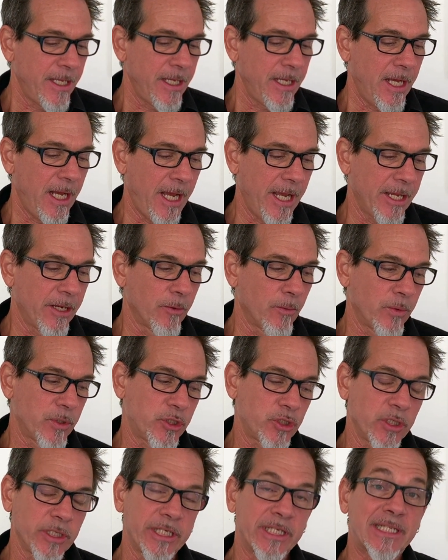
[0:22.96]
I
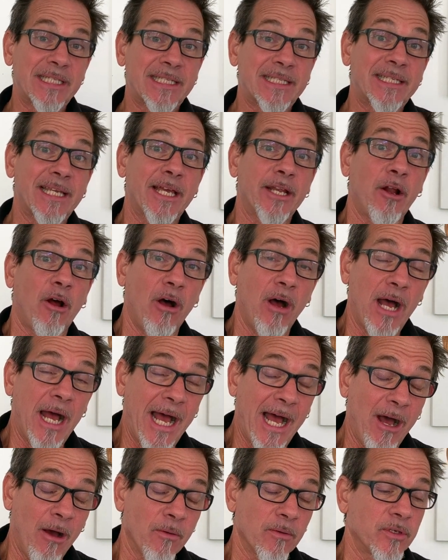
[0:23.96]
originally set
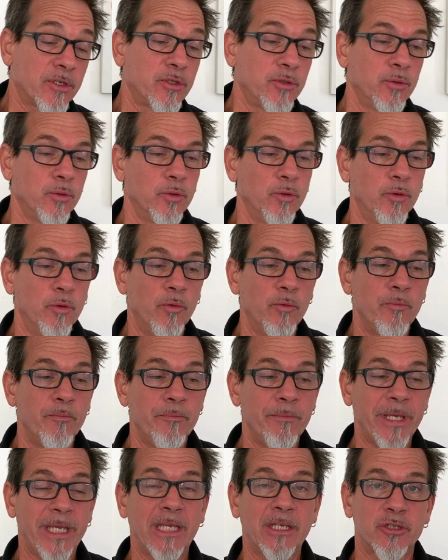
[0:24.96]
out to
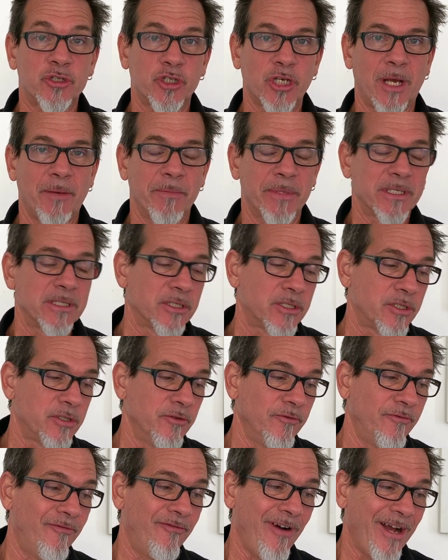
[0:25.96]
meet shamans,
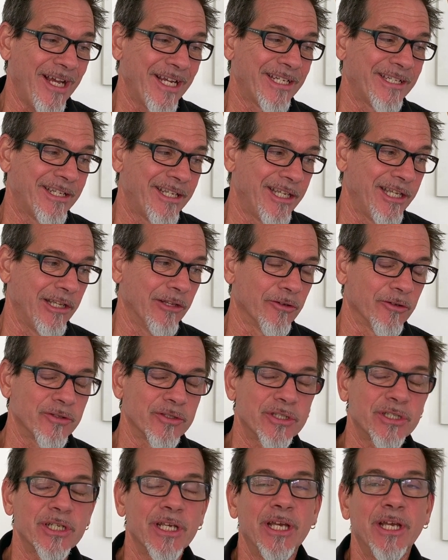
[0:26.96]
to find
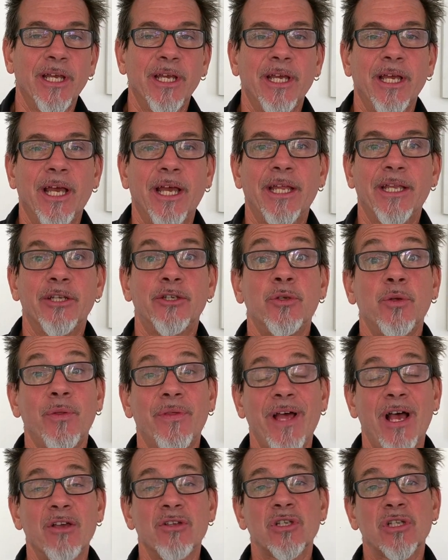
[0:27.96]
healers in
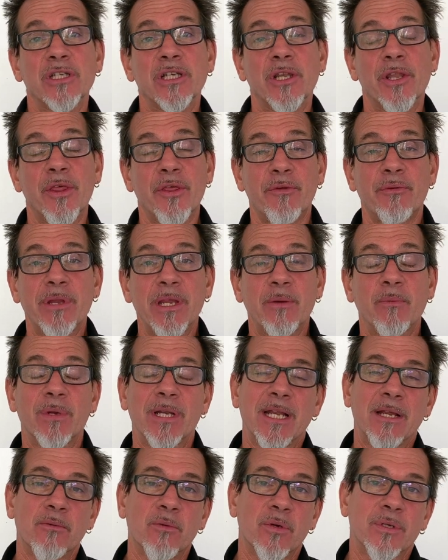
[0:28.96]
2003
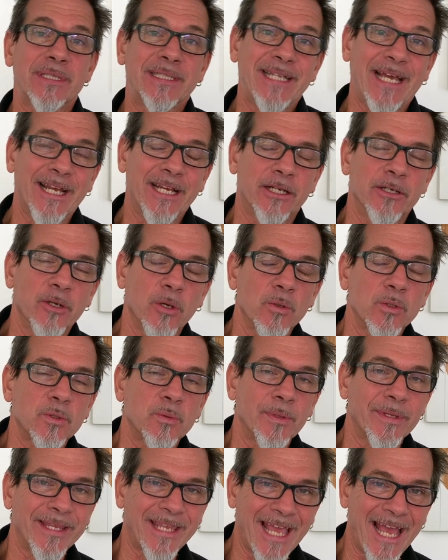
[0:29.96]
when I was diagnosed
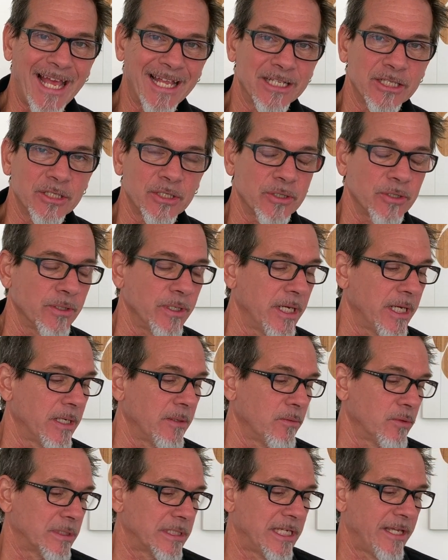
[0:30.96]
with cancer
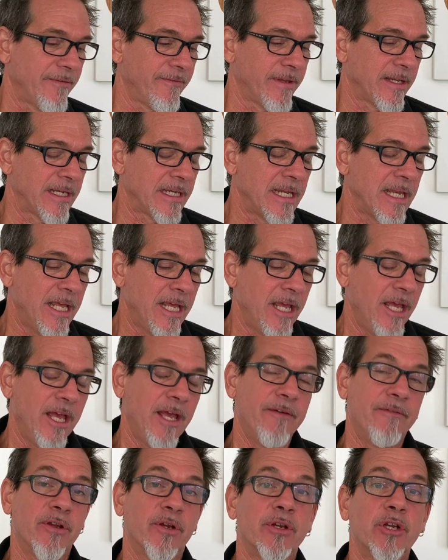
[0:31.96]
and was given
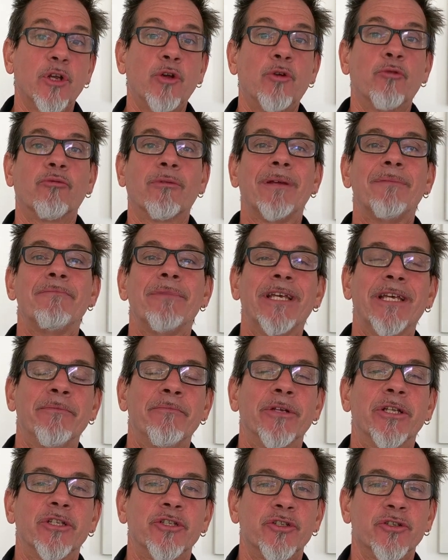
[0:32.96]
a very grim
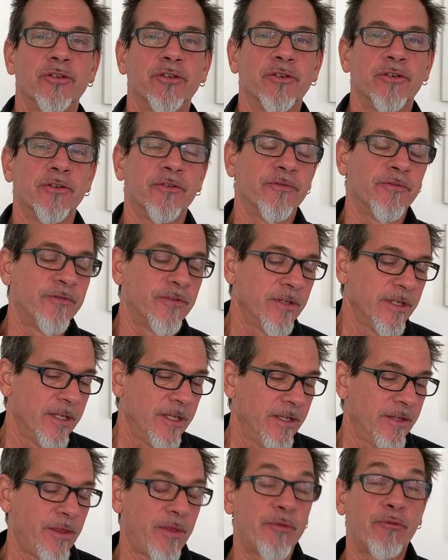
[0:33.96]
image of
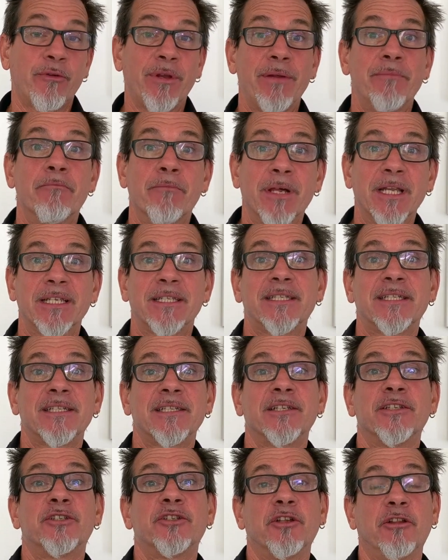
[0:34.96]
3
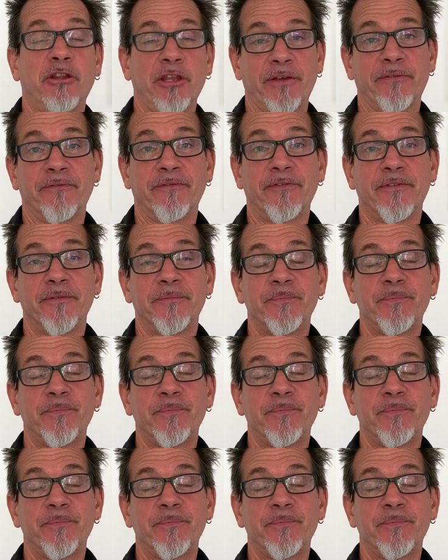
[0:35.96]
months to live.